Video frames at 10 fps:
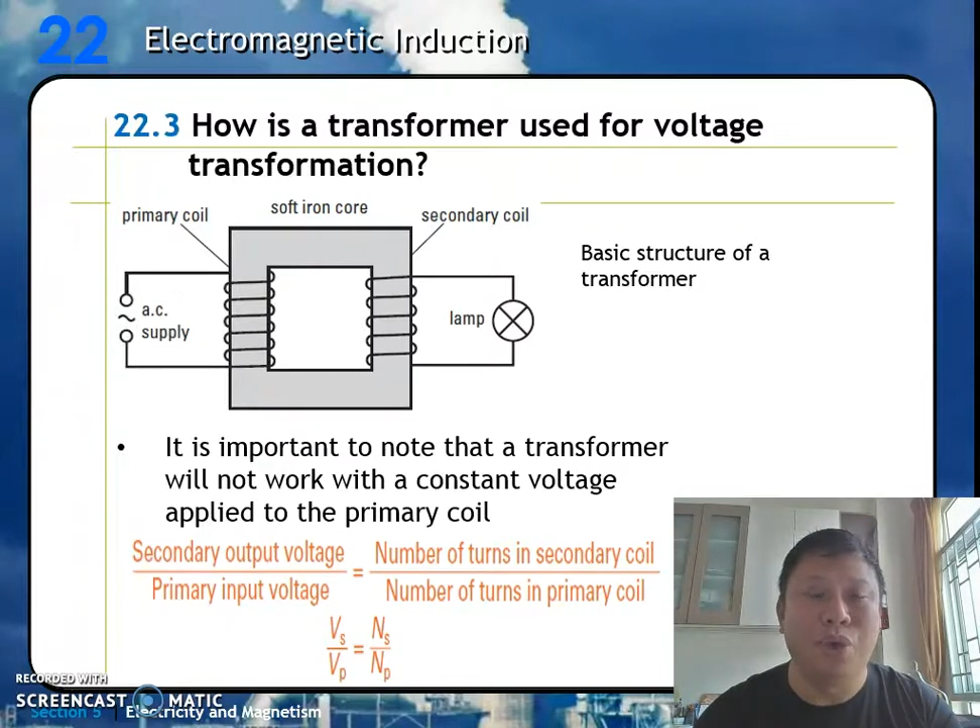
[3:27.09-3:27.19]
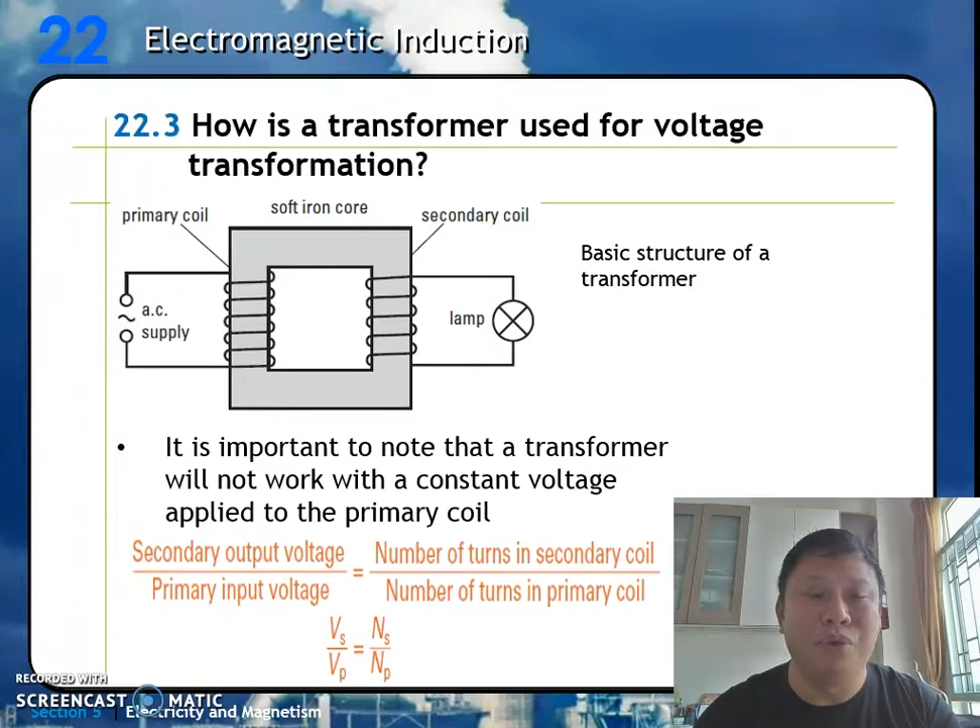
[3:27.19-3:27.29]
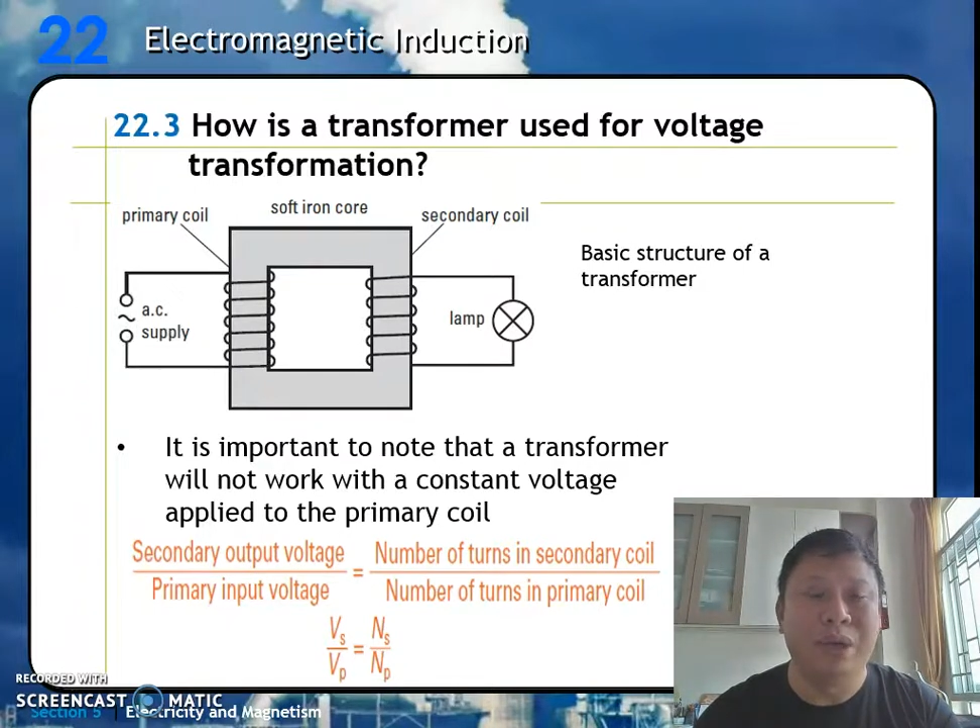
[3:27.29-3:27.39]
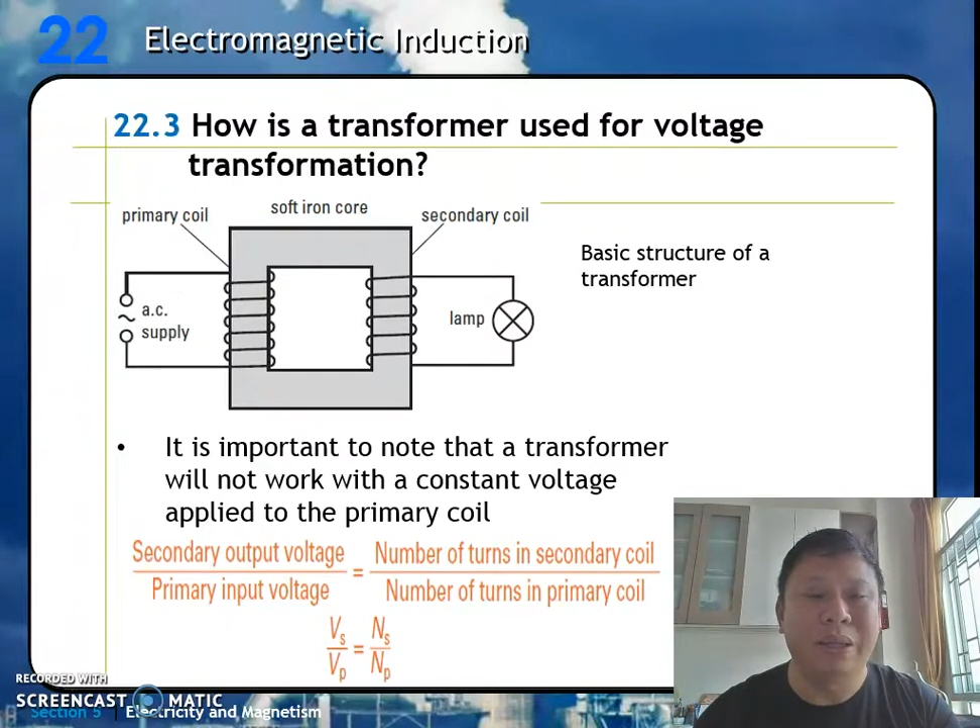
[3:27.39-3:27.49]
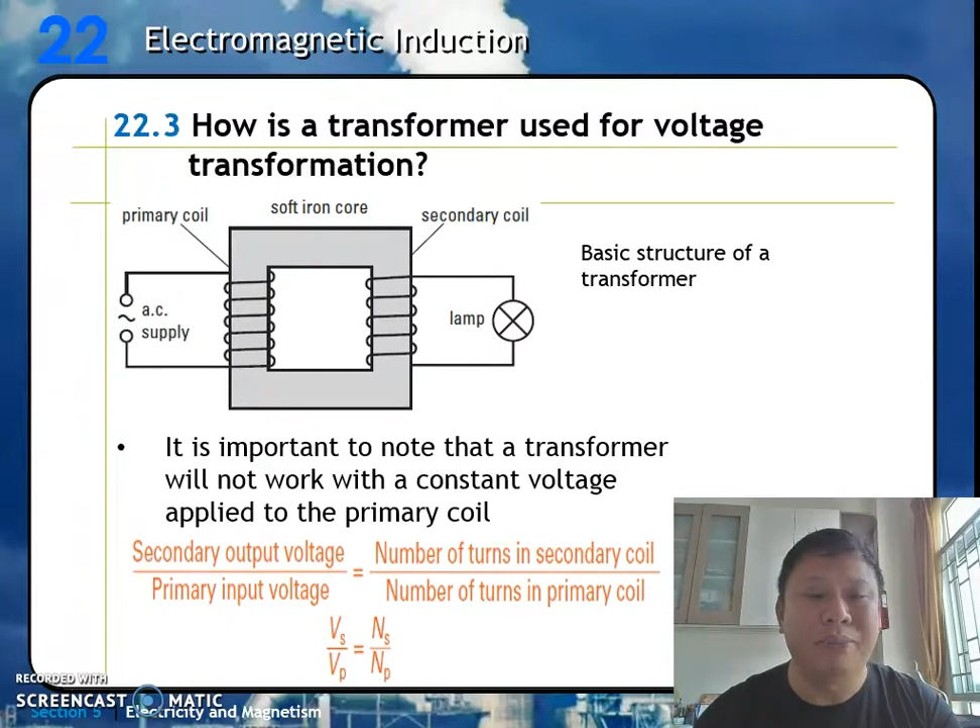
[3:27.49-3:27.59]

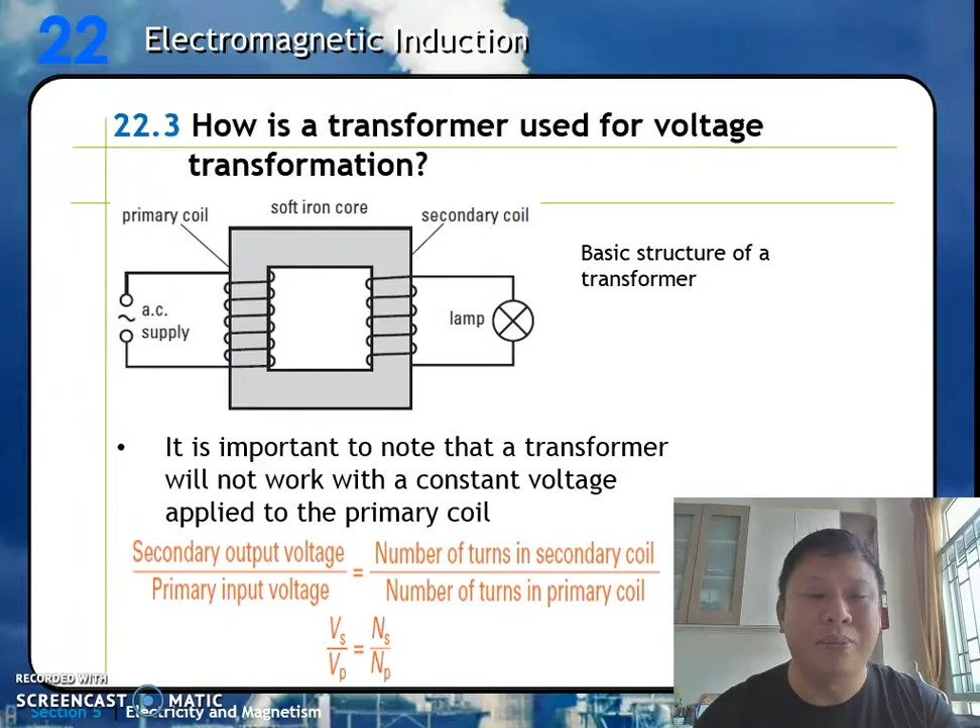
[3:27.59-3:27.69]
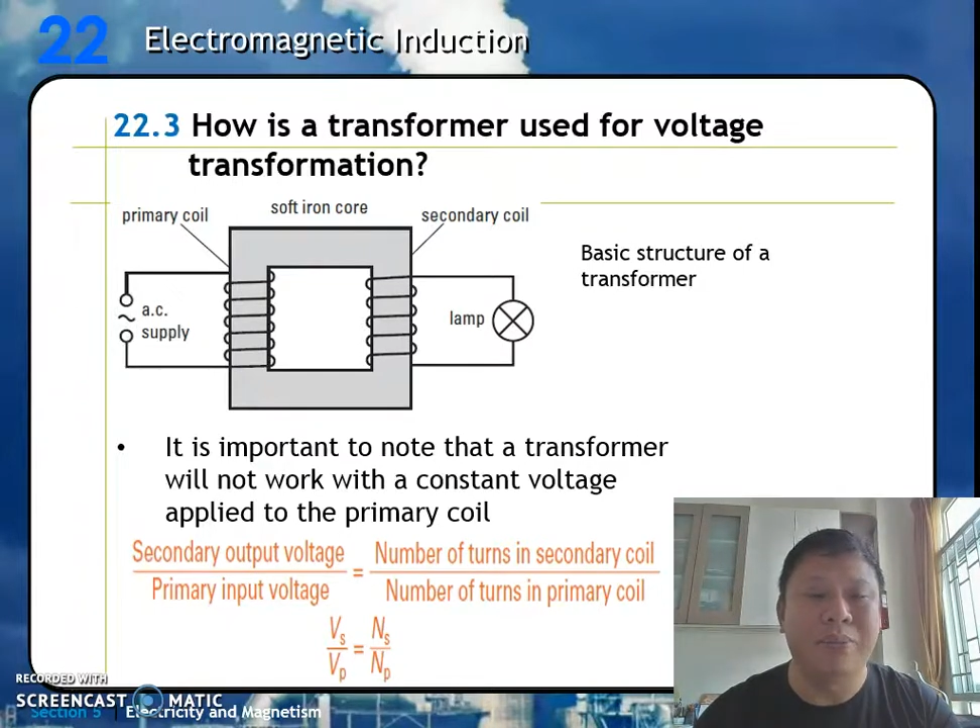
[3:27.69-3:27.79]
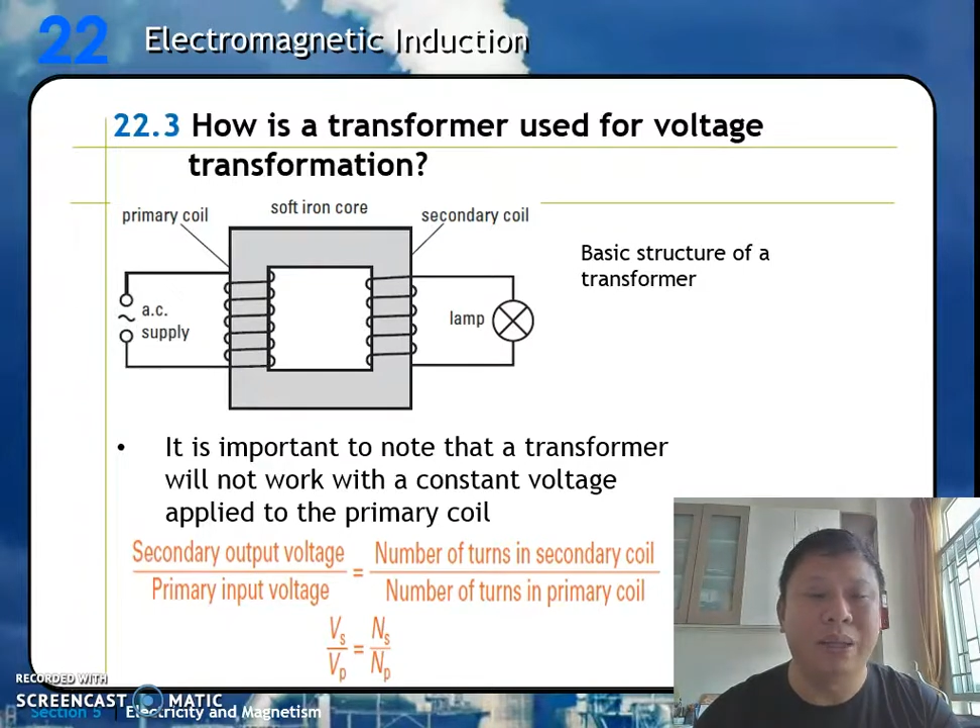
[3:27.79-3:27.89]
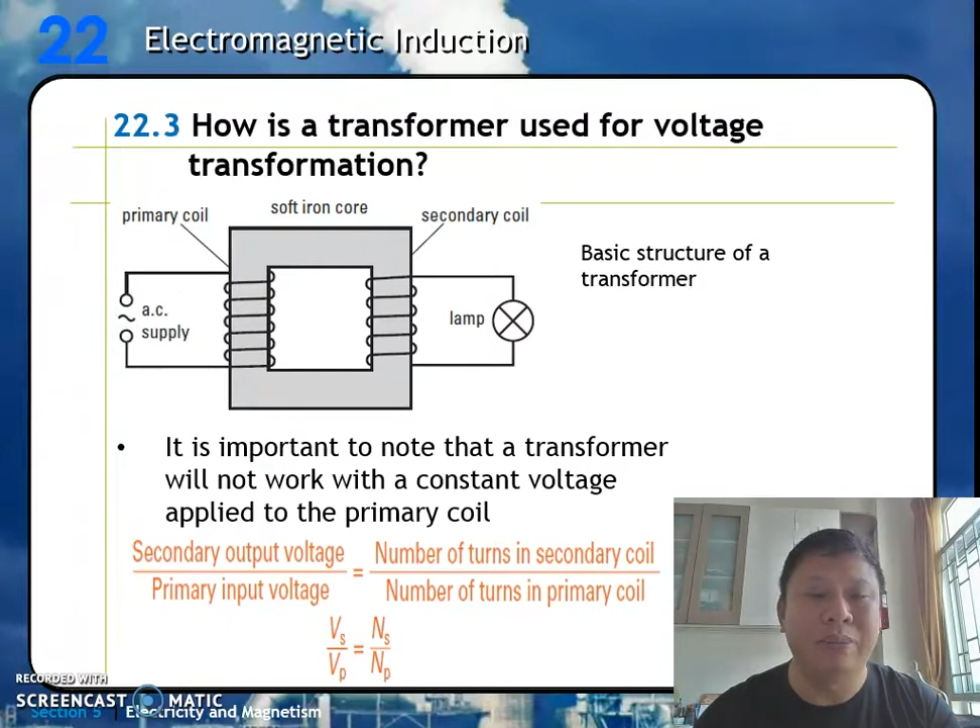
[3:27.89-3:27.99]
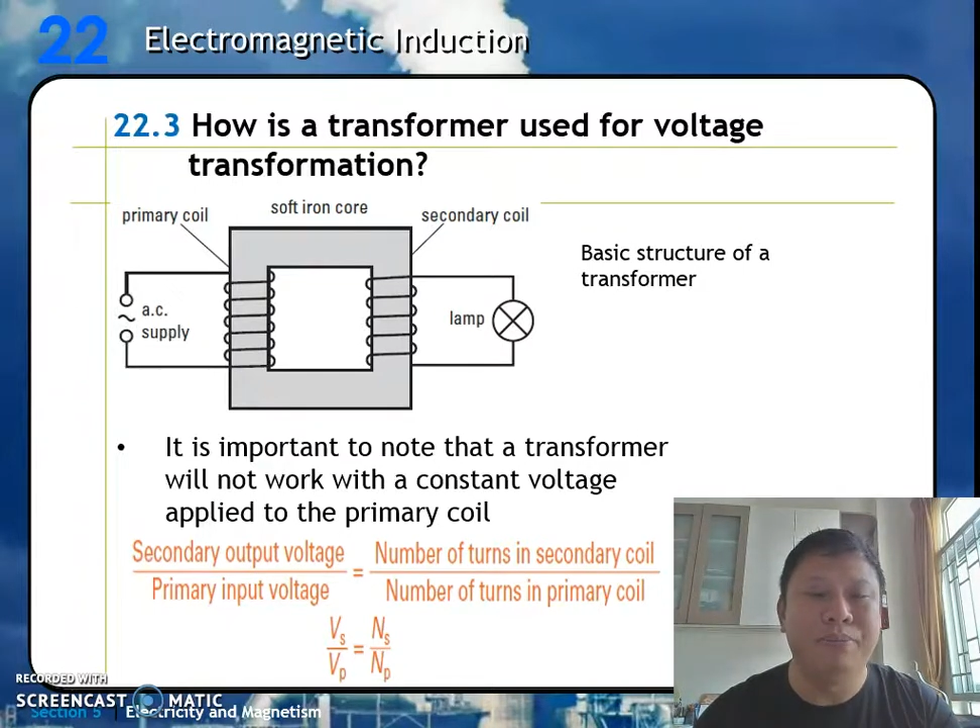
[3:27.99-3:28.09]
over the
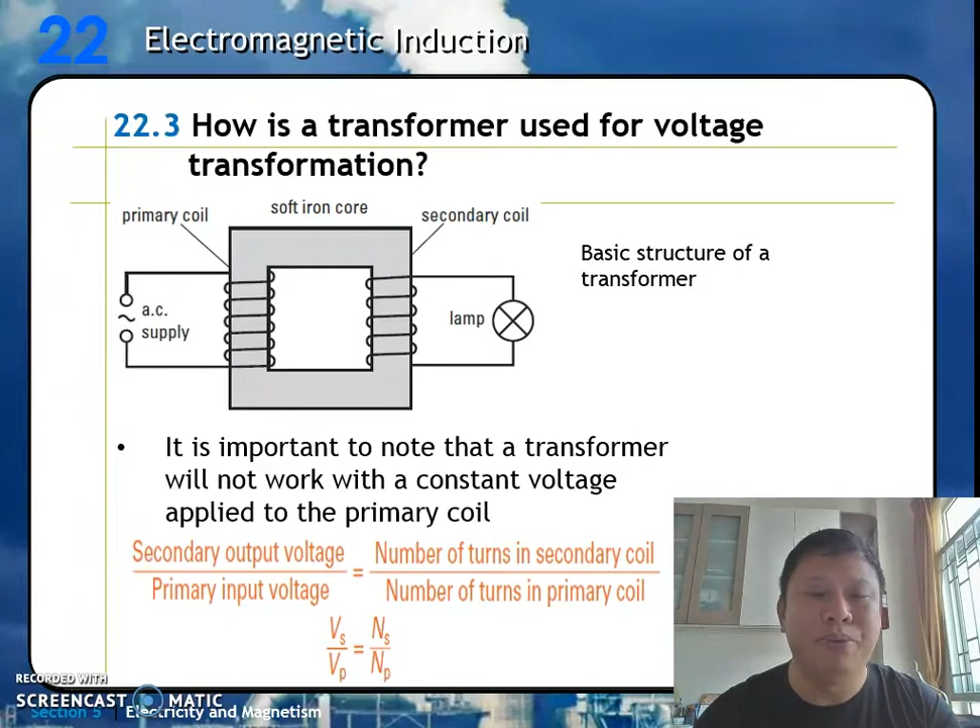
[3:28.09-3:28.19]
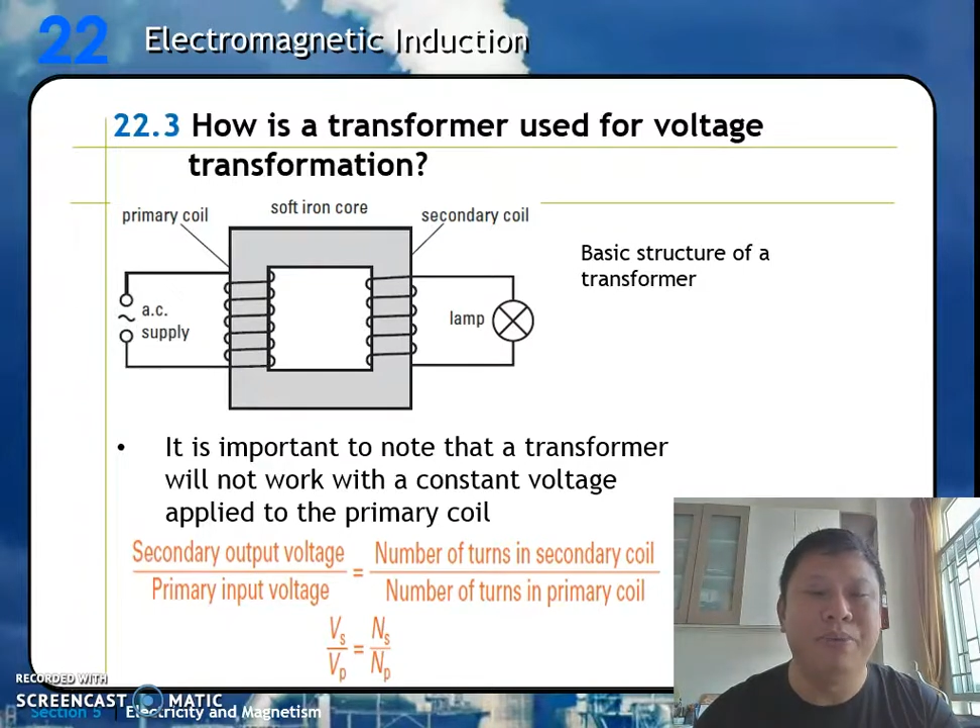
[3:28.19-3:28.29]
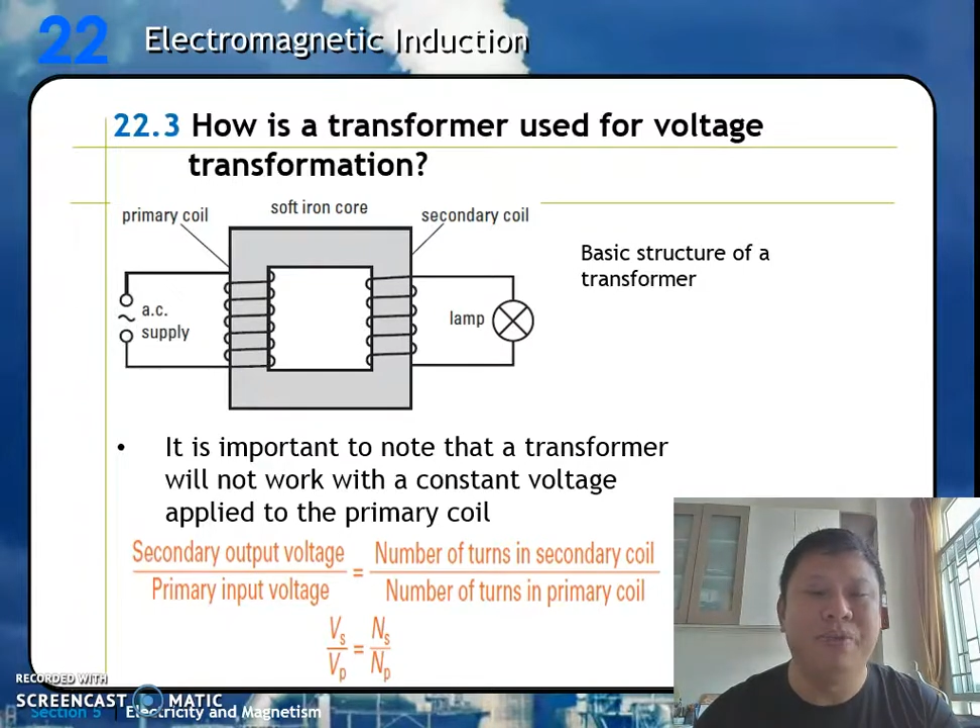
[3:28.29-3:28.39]
primary input